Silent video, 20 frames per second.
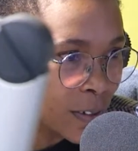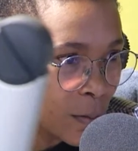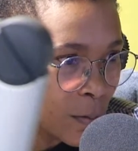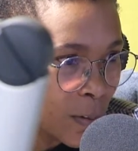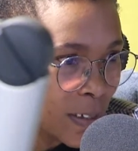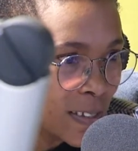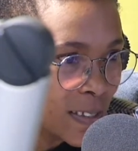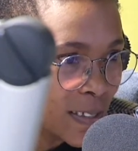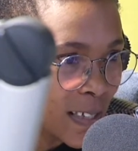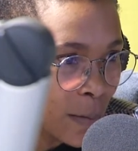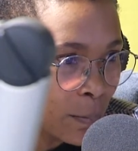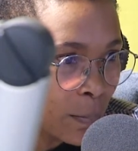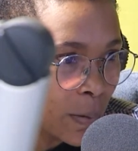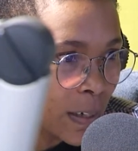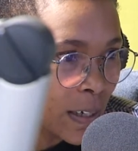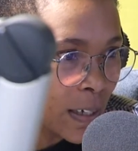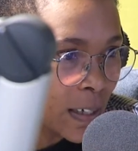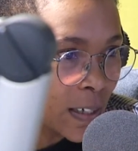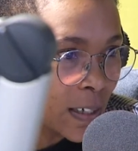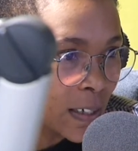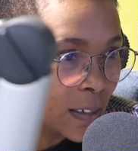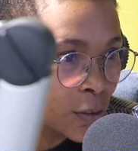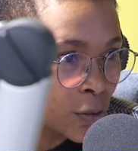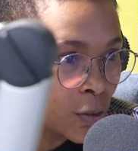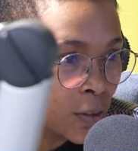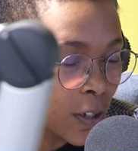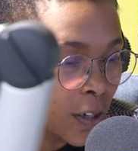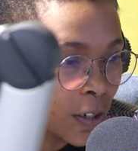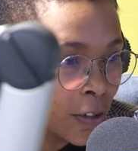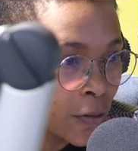on the WhatsApp
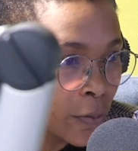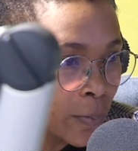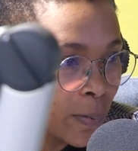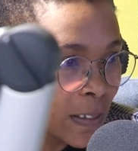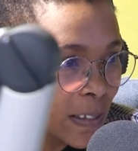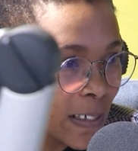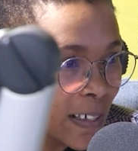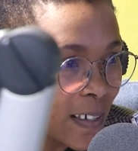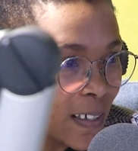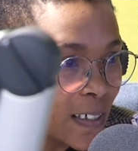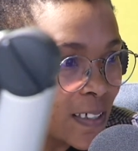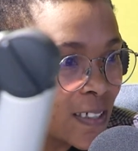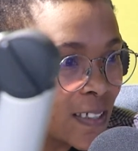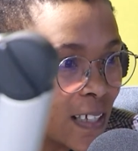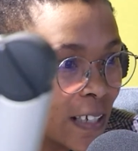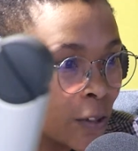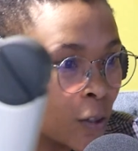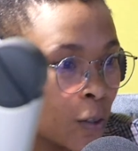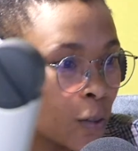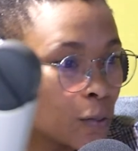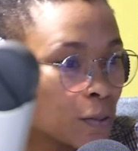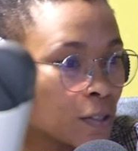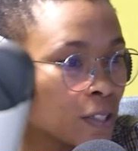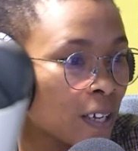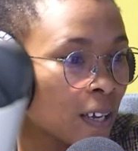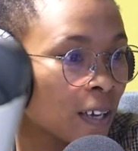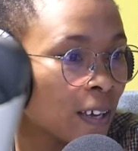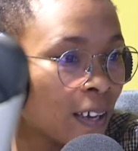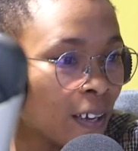to the honorable guest and host